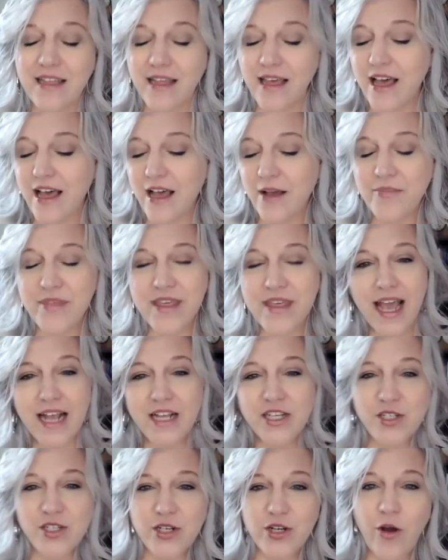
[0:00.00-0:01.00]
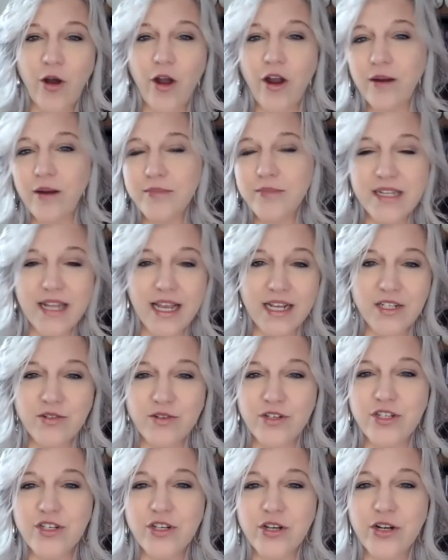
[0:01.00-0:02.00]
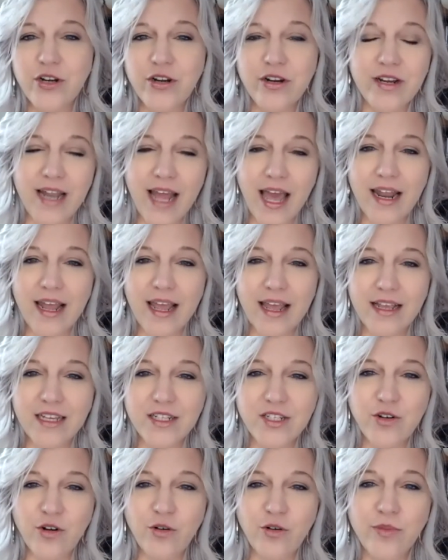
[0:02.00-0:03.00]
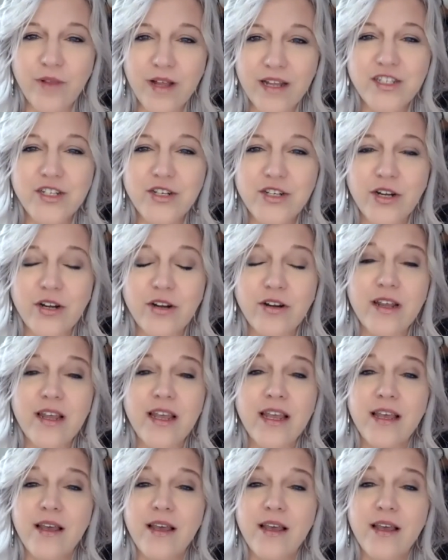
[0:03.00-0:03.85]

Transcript: the extra carbs and extra sugar and how to control blood sugar.